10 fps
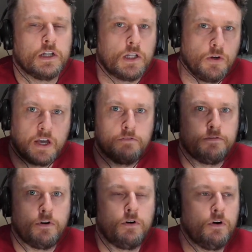and looking
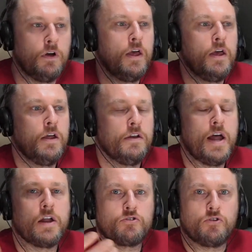for
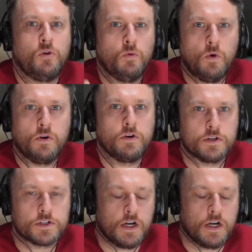natural wonders.